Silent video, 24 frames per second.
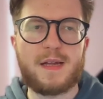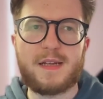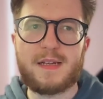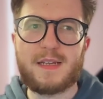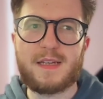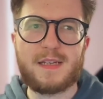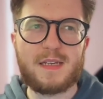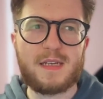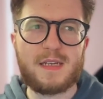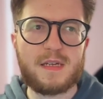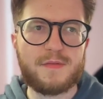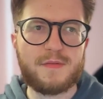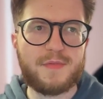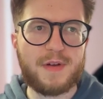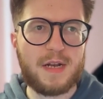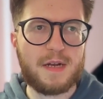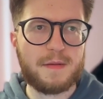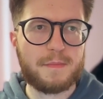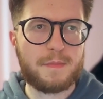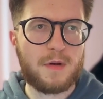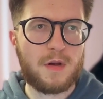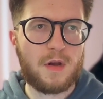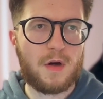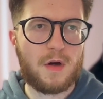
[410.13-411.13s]
This is
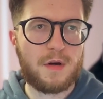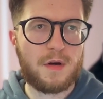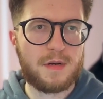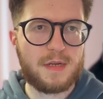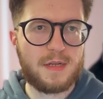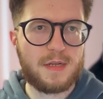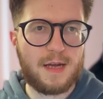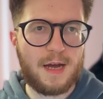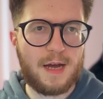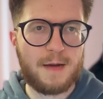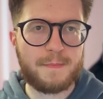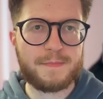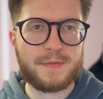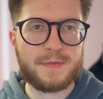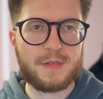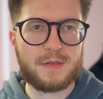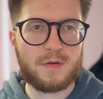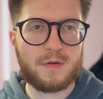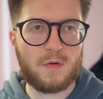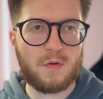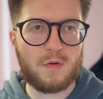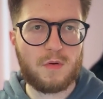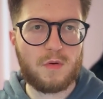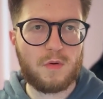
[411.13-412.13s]
available on the App
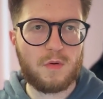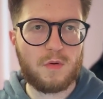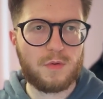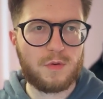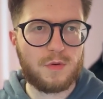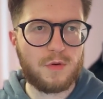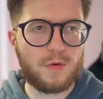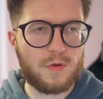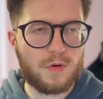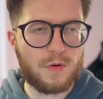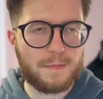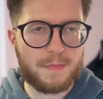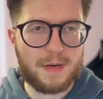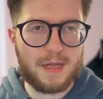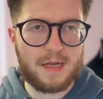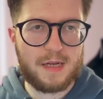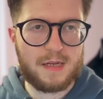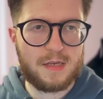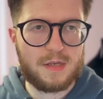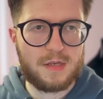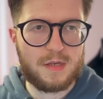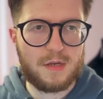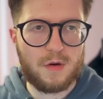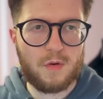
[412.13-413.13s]
Store or Google Play
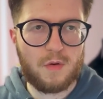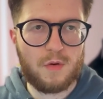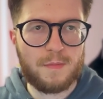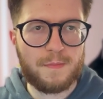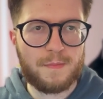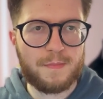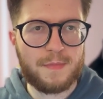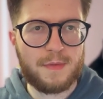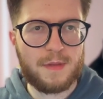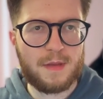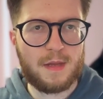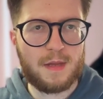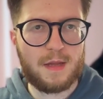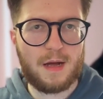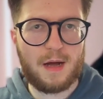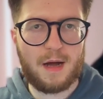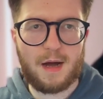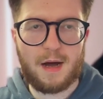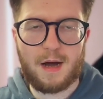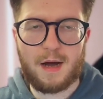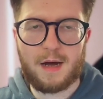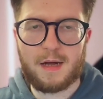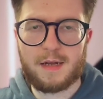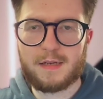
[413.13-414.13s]
Store,
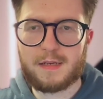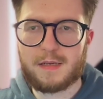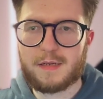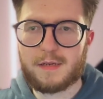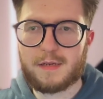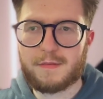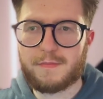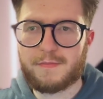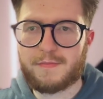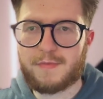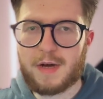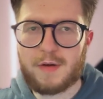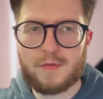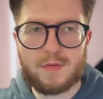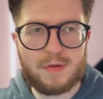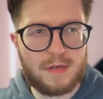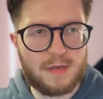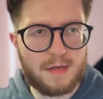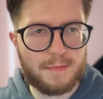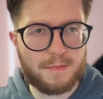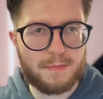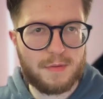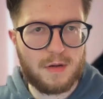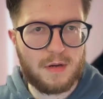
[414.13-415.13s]
and it's very
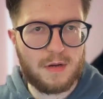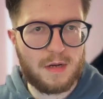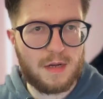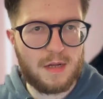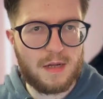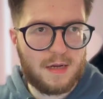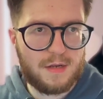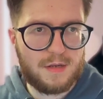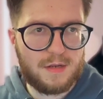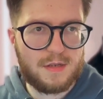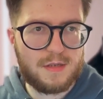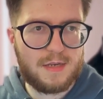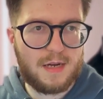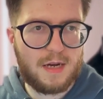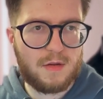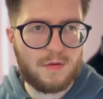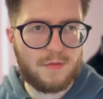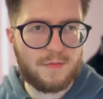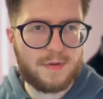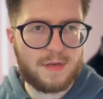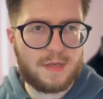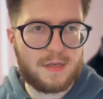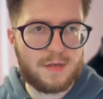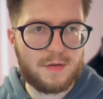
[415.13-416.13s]
simple. Just head
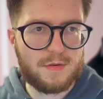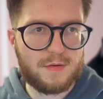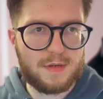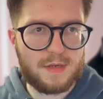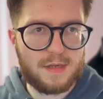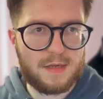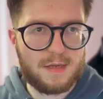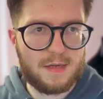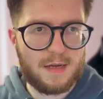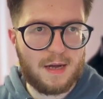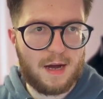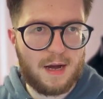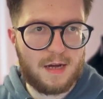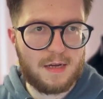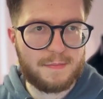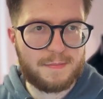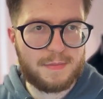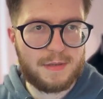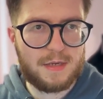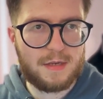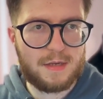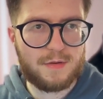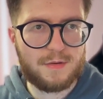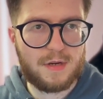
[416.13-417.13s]
over to the
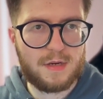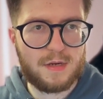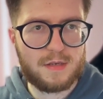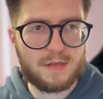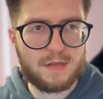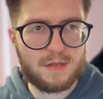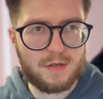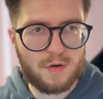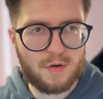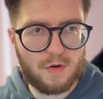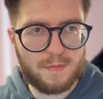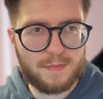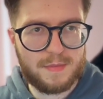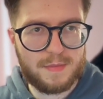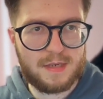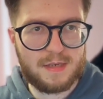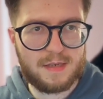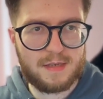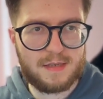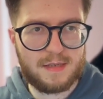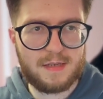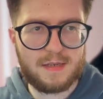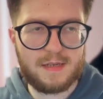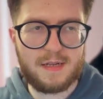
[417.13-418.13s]
IP address of your Home
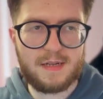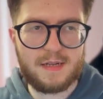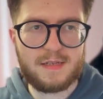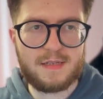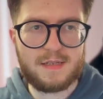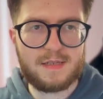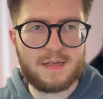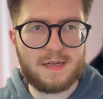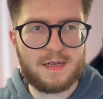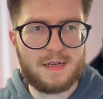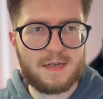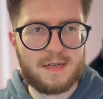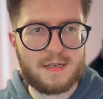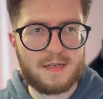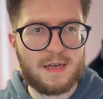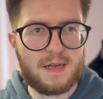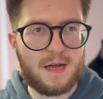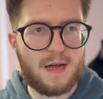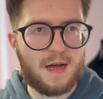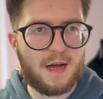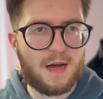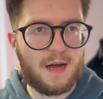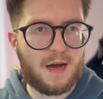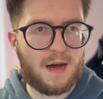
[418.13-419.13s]
Assistant instance
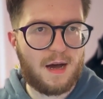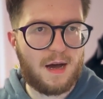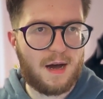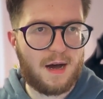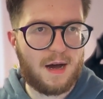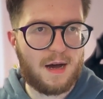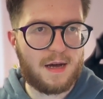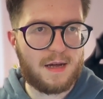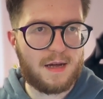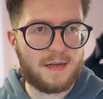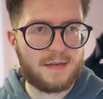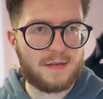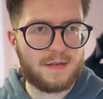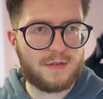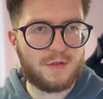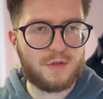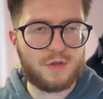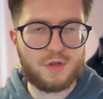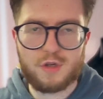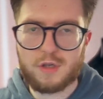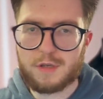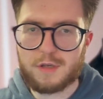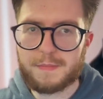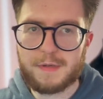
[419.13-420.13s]
and you
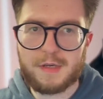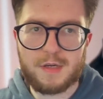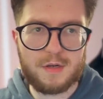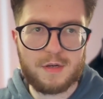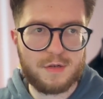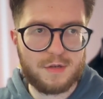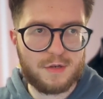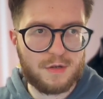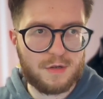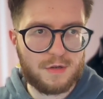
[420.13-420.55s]
should be good to